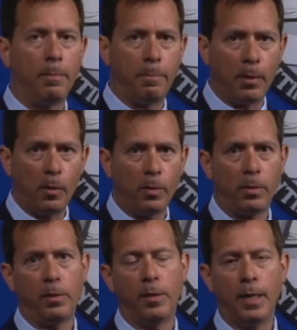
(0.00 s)
both
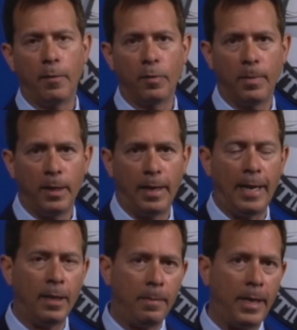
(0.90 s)
the government
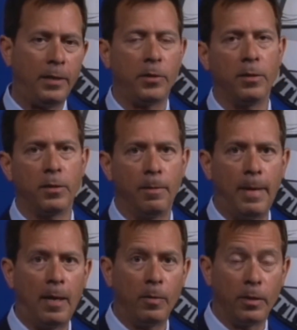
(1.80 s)
and the patients
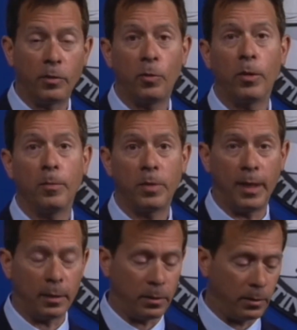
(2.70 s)
about the
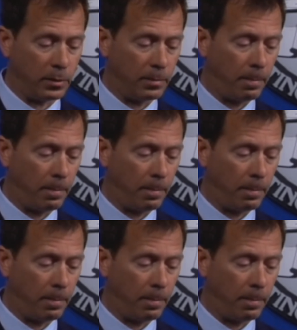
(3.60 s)
circumstances.